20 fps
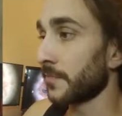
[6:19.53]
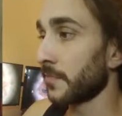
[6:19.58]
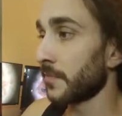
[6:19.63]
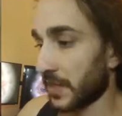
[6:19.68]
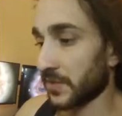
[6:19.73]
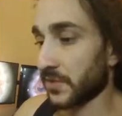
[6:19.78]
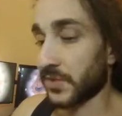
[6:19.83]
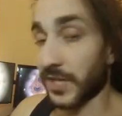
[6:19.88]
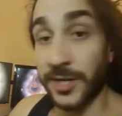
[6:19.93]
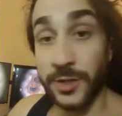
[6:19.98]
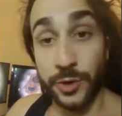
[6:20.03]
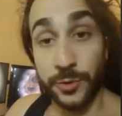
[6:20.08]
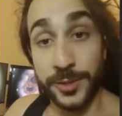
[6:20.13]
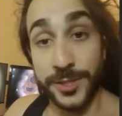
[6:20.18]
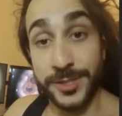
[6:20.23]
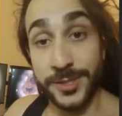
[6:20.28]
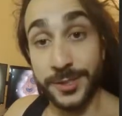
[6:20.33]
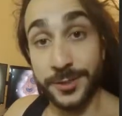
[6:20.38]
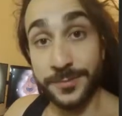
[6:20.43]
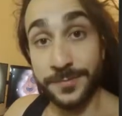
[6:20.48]

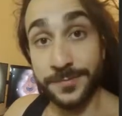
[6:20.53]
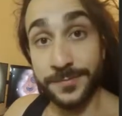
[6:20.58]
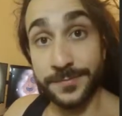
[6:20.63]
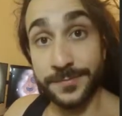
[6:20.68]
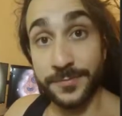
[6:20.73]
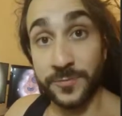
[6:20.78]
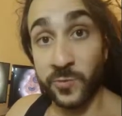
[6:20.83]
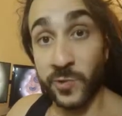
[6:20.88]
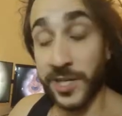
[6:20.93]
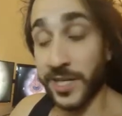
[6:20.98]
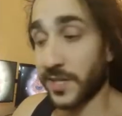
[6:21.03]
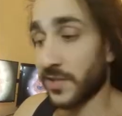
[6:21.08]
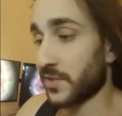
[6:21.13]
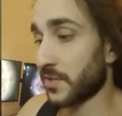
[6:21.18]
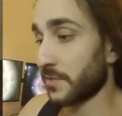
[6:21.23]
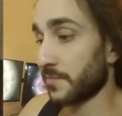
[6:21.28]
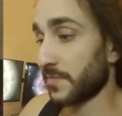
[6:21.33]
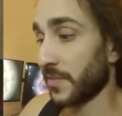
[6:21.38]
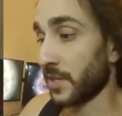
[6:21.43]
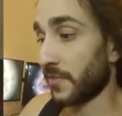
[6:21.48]
Sentries
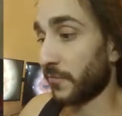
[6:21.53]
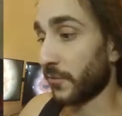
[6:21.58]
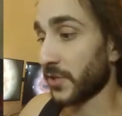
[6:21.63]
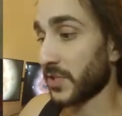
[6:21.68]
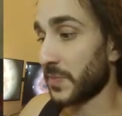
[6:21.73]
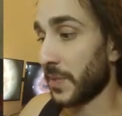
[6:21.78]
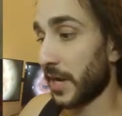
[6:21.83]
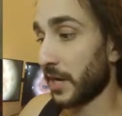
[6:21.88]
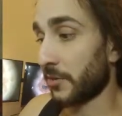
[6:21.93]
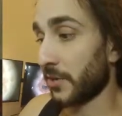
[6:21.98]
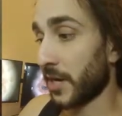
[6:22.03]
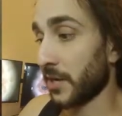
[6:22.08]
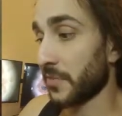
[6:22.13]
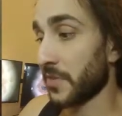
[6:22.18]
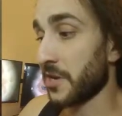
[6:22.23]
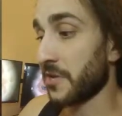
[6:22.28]
reads, in the first battle round,